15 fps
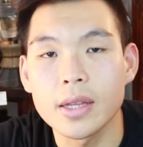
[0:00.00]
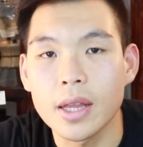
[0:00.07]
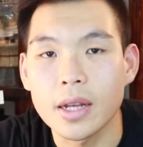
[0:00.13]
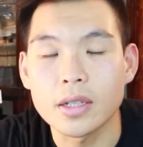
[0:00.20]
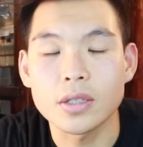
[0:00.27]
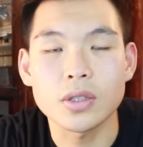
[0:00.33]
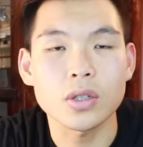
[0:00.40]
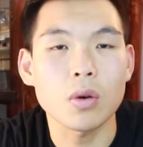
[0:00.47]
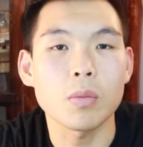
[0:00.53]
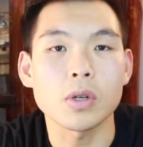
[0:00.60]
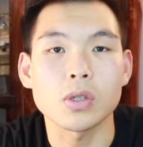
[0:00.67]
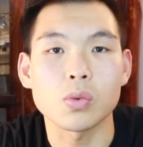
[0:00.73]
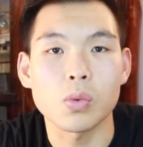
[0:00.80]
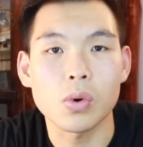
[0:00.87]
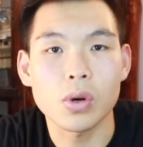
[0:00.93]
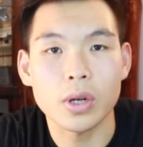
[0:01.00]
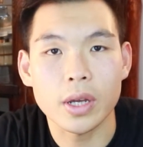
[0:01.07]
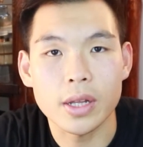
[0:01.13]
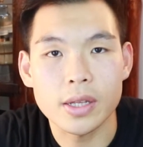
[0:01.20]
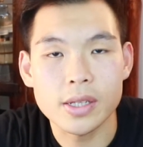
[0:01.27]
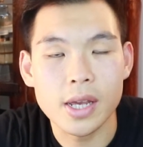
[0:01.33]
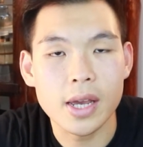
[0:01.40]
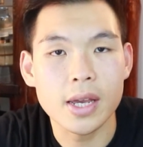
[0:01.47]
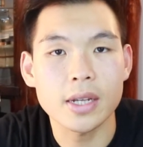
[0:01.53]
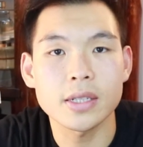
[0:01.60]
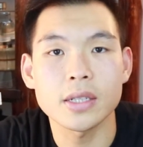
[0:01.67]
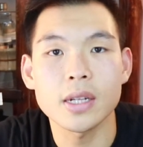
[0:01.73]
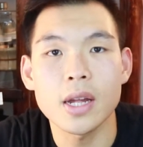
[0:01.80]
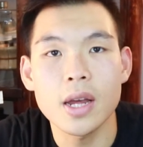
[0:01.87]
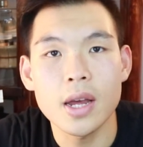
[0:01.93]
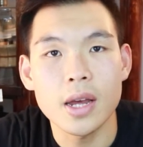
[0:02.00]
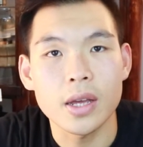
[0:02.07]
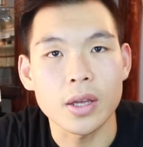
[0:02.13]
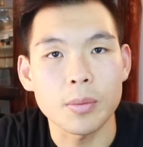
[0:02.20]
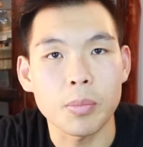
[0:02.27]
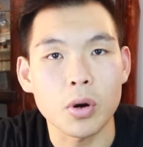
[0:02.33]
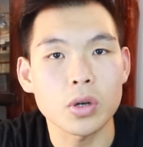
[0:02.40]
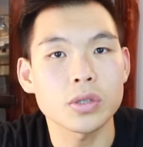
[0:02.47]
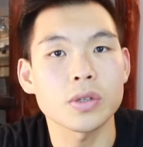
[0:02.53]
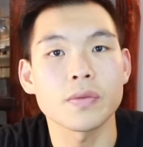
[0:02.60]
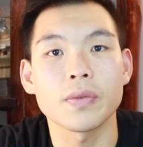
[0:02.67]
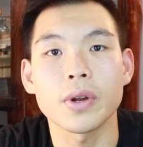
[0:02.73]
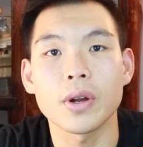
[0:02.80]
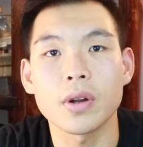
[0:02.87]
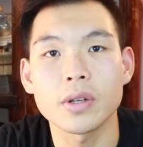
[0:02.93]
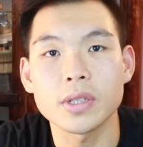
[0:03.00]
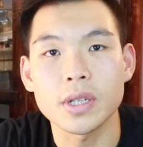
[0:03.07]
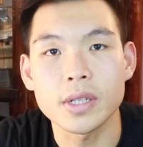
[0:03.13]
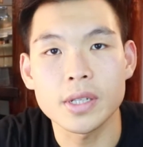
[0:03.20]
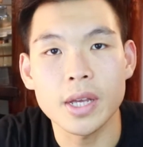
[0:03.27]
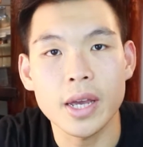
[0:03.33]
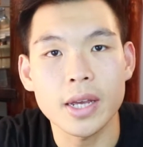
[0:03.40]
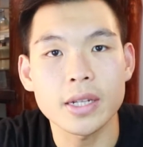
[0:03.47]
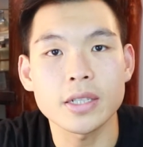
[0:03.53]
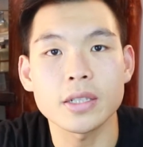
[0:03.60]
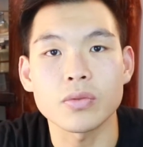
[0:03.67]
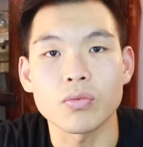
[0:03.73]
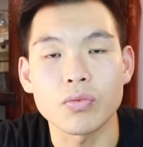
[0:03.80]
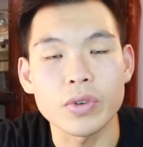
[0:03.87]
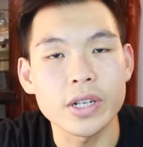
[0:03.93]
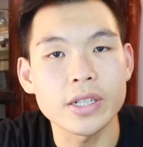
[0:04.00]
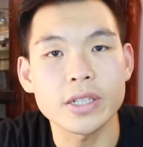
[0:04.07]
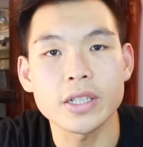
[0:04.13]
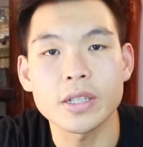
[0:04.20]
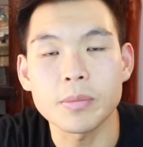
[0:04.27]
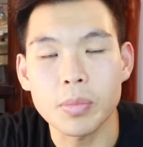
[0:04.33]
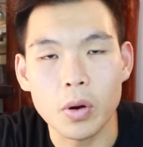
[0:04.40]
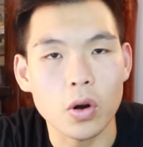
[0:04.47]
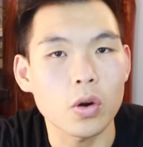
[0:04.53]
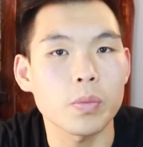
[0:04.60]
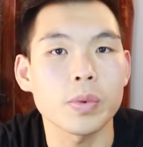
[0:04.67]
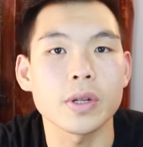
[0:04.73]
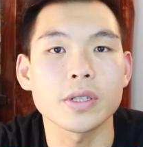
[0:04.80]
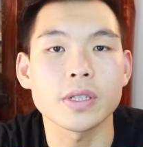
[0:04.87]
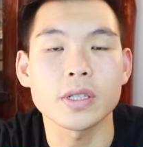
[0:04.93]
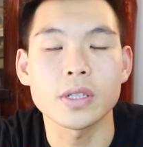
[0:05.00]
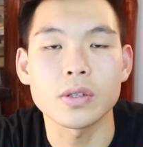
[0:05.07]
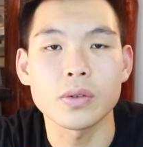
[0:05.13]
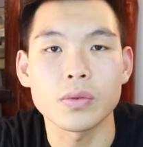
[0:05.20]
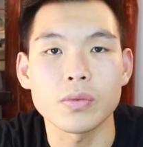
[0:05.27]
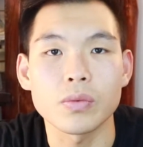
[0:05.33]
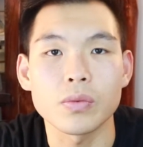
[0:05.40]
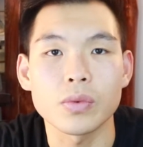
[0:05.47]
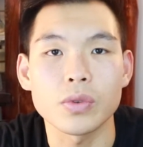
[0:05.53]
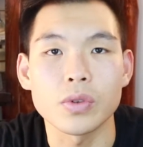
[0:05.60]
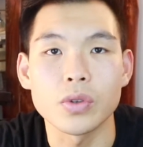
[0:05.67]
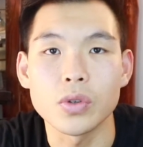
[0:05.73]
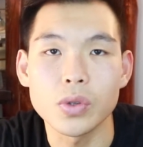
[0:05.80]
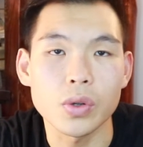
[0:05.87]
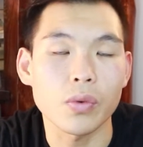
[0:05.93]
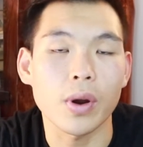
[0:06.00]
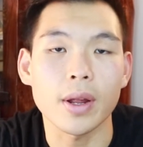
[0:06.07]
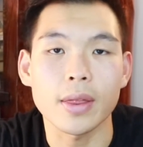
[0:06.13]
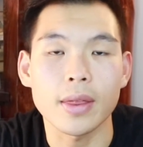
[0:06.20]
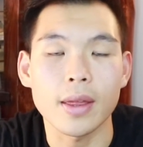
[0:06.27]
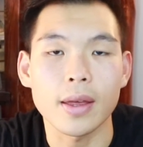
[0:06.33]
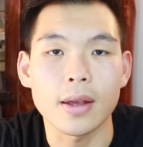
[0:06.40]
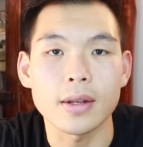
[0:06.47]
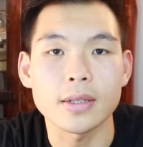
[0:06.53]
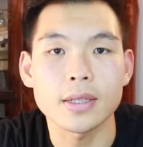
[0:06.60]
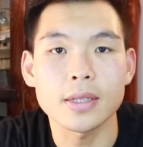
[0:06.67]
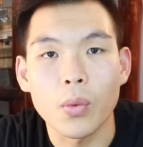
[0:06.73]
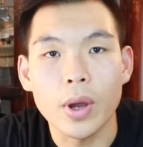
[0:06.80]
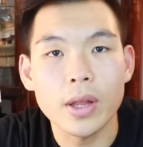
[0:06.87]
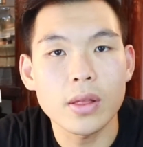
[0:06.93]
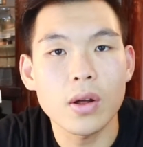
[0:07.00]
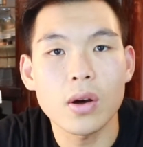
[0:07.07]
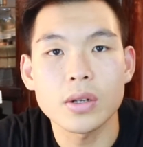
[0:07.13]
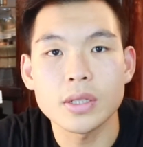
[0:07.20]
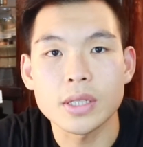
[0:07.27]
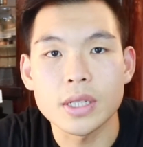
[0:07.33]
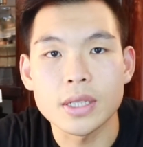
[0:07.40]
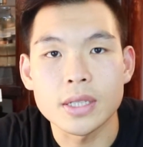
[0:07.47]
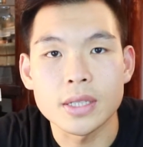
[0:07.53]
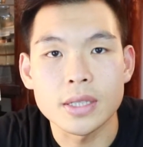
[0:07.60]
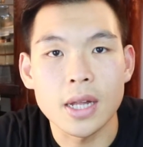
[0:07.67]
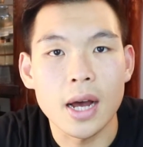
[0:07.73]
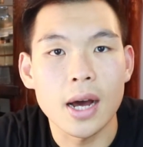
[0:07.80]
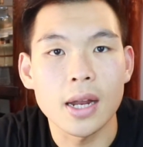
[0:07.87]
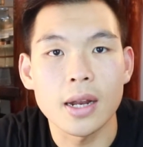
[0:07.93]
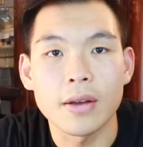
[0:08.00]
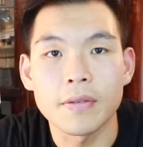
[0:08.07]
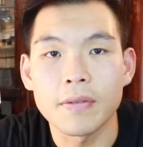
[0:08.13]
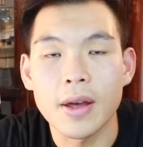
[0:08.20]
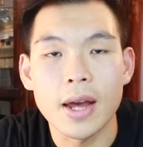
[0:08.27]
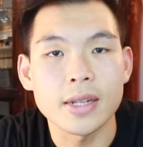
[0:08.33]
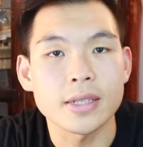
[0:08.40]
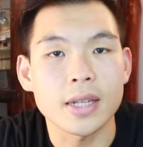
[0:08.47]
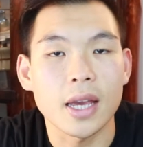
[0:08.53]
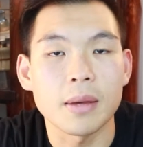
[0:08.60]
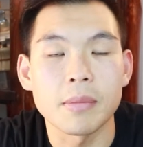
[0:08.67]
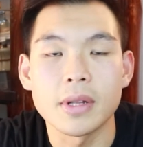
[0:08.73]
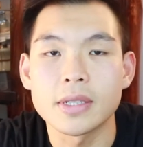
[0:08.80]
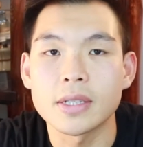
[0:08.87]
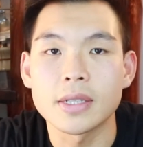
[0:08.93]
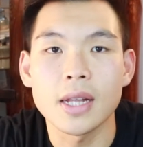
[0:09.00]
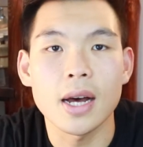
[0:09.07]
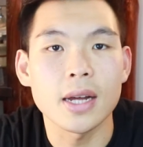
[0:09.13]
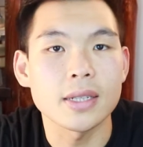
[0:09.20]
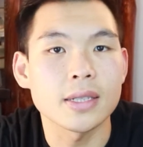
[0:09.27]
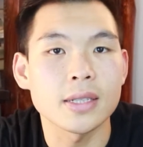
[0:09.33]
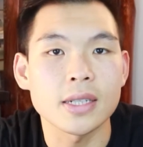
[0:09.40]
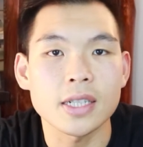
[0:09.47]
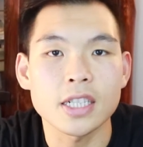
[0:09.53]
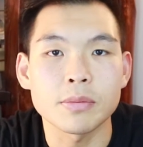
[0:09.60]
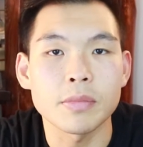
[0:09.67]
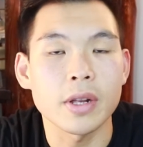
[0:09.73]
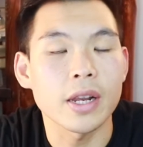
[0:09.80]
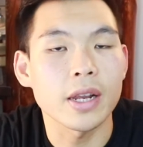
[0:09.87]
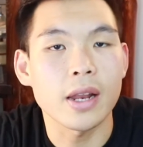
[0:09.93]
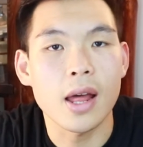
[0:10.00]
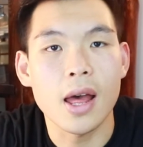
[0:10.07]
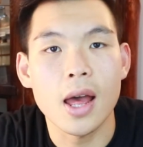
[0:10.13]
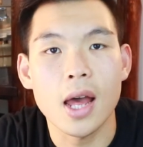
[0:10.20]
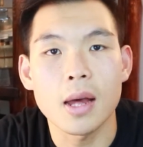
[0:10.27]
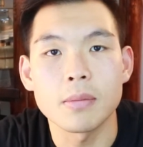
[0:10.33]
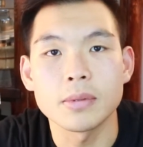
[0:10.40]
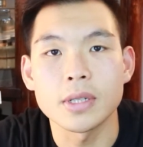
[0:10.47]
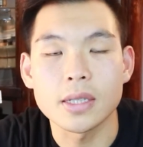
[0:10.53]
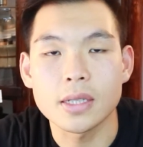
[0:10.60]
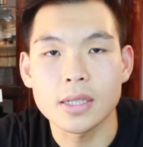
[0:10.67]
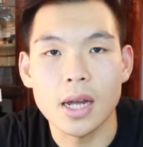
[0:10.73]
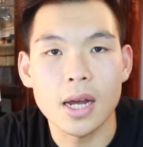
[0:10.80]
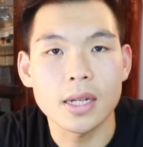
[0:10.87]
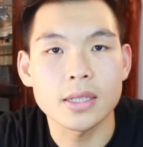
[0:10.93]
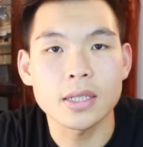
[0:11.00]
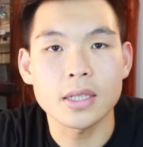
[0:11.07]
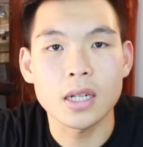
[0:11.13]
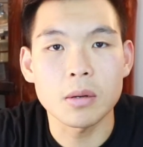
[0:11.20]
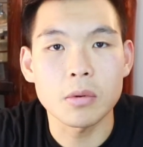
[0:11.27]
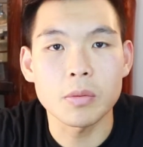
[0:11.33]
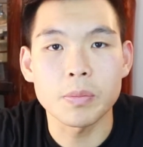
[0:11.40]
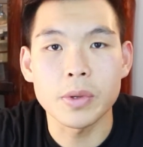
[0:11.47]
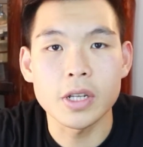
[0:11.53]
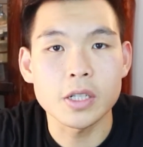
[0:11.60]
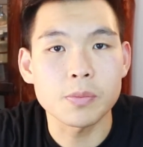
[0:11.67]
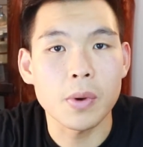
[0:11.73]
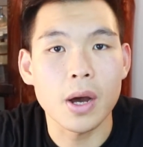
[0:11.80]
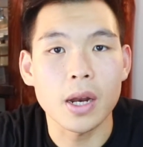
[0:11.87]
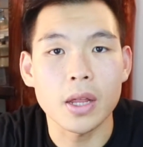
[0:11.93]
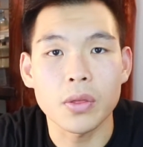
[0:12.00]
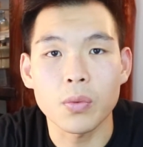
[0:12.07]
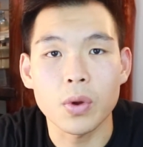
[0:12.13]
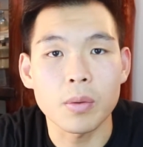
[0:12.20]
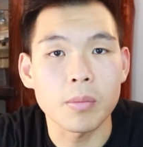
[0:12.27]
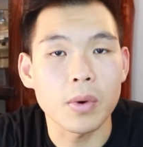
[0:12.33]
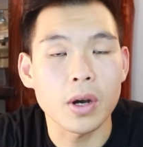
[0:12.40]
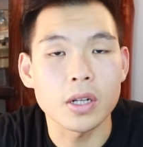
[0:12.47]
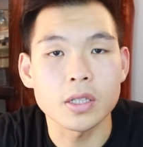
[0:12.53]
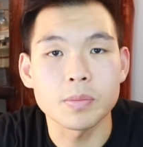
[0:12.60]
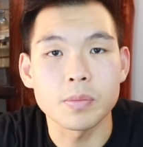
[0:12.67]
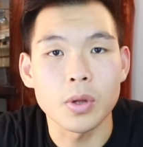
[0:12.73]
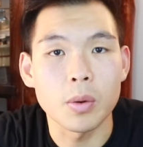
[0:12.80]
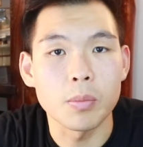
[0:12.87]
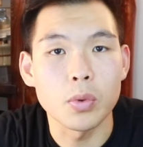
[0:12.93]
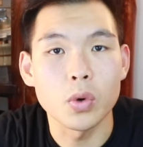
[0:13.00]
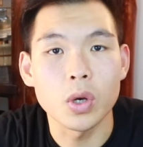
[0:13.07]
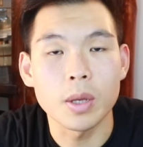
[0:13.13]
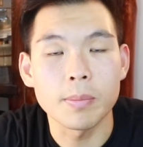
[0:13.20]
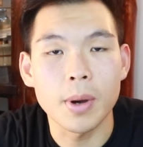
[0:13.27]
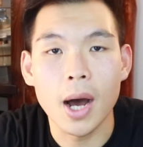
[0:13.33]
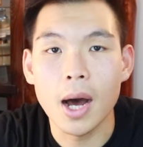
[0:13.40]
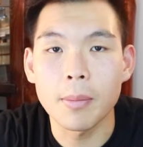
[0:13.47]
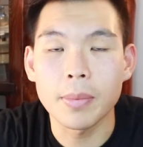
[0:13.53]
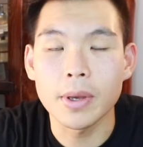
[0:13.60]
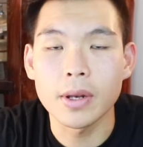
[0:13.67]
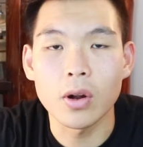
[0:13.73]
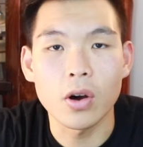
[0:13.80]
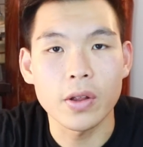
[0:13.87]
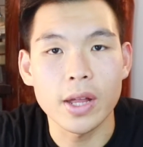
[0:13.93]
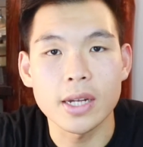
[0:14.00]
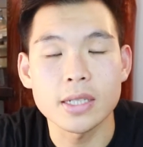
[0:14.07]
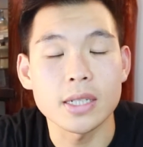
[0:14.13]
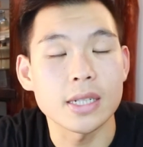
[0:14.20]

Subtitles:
takes so much work. It takes perseverance. It takes reason, purpose to do the right things. Weight loss is not a fast game. It's not 6-minute abs. It's not summer beach body, 3 months, your booty popping, all that.